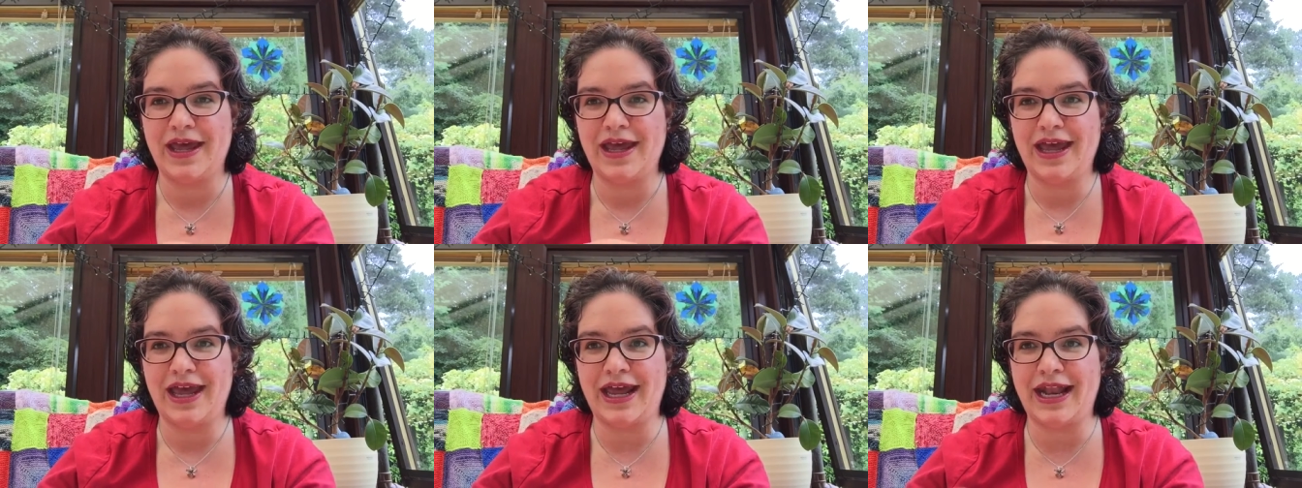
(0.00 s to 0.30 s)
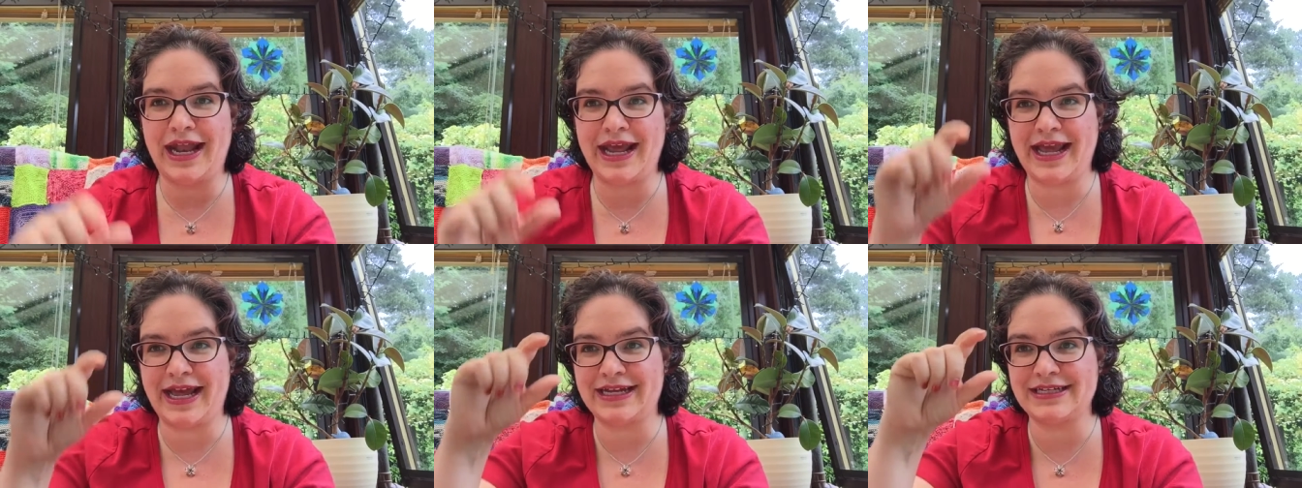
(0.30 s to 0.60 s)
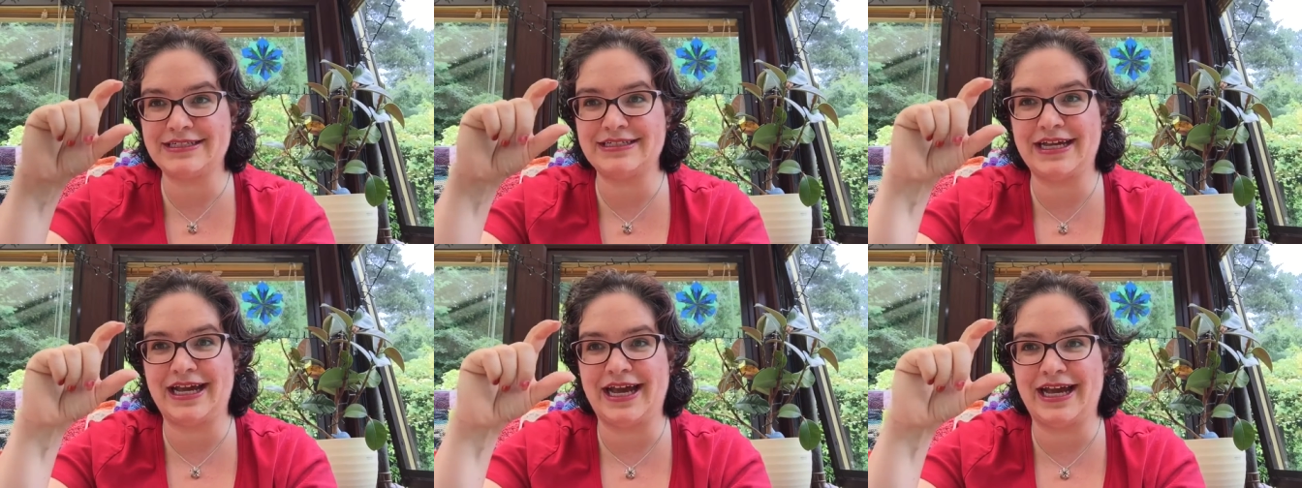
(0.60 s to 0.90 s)
And I
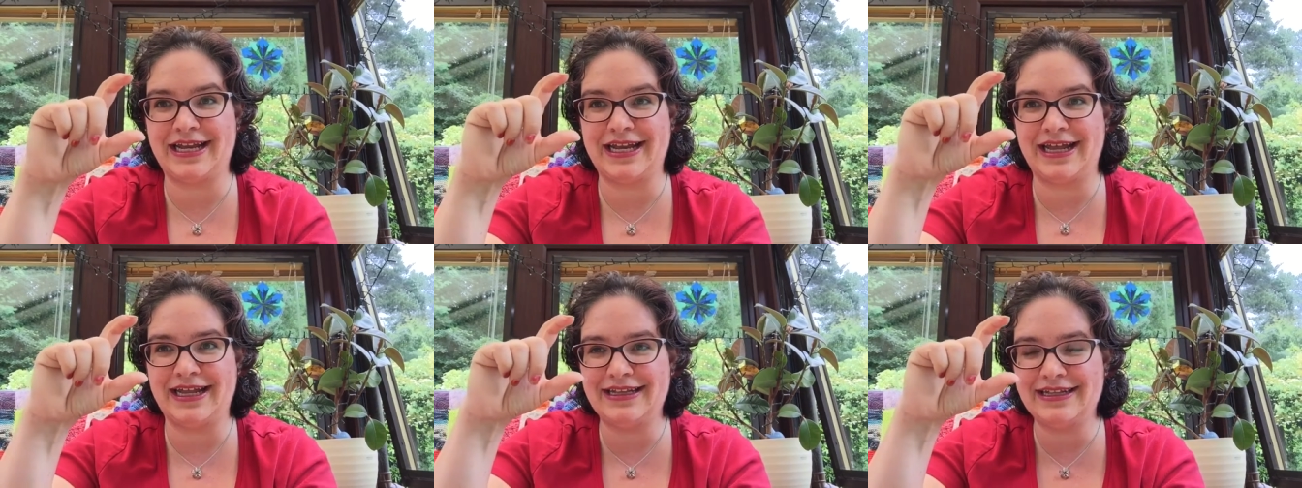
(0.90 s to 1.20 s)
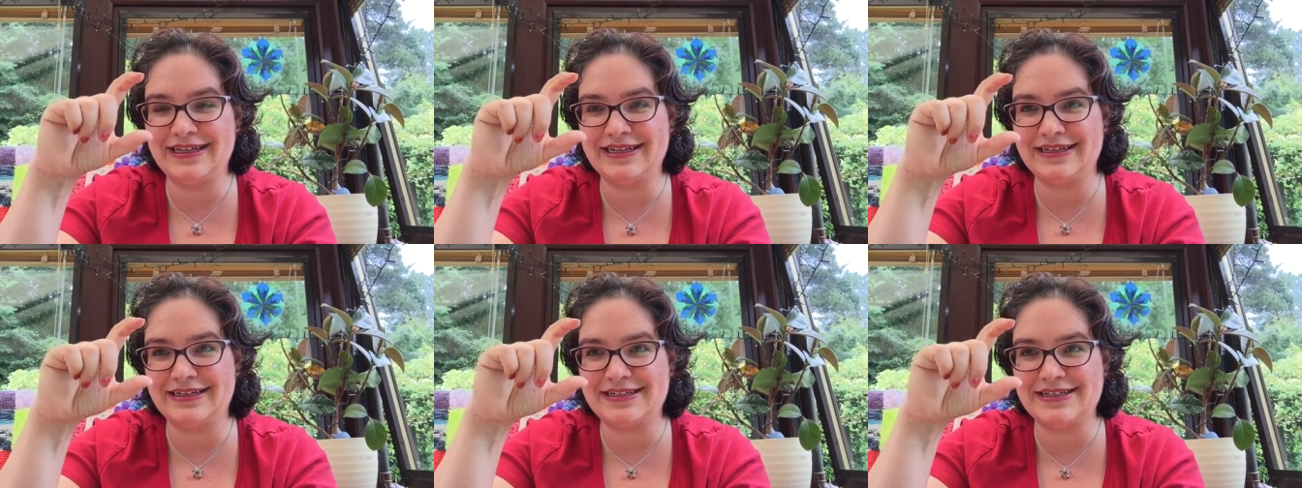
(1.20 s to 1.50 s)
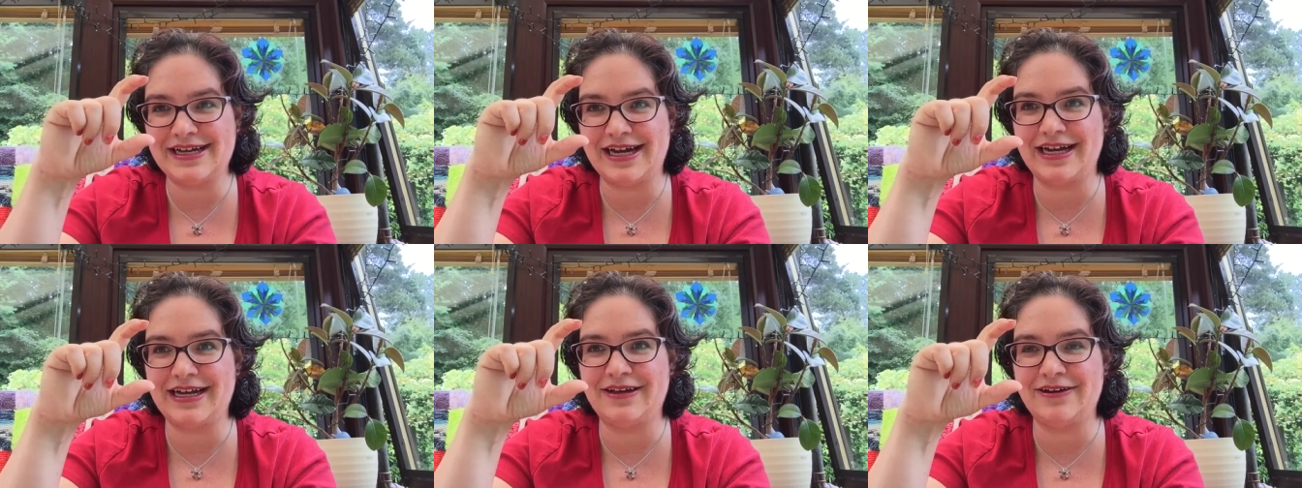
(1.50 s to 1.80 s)
actually had a little
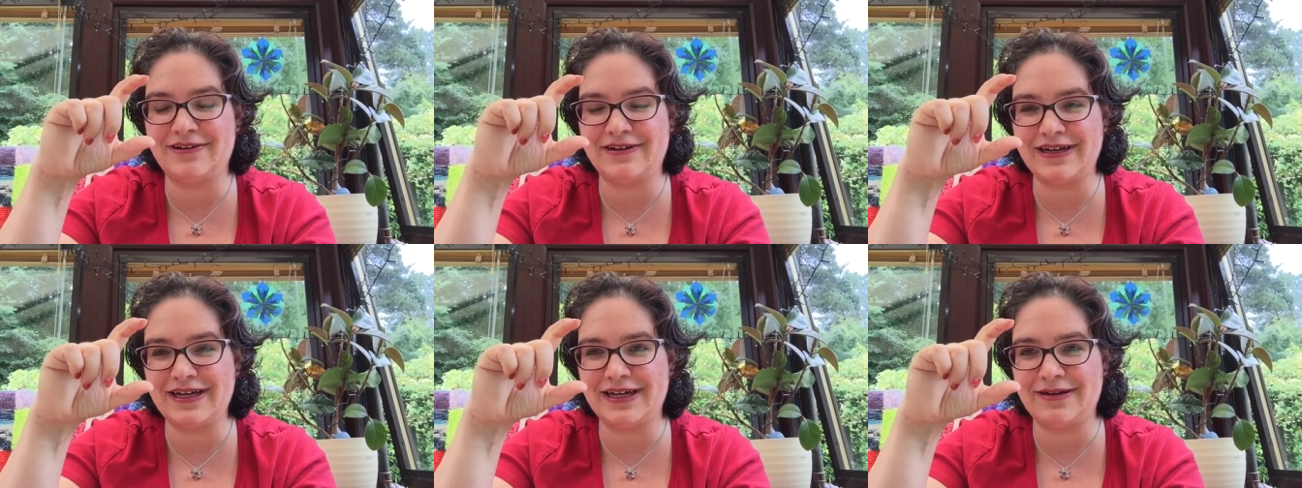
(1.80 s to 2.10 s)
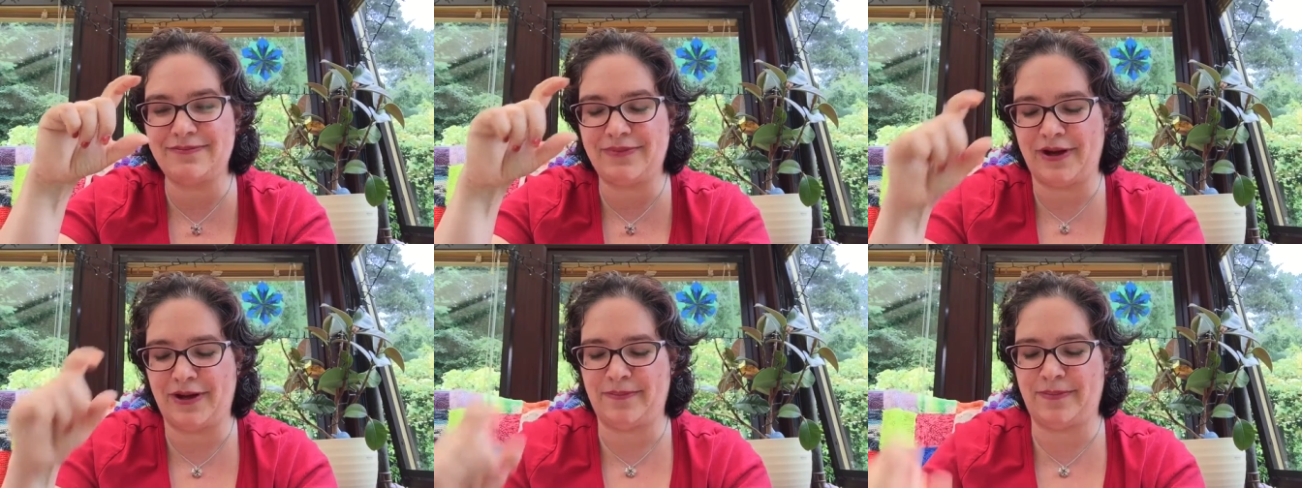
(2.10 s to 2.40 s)
tiny orchid pop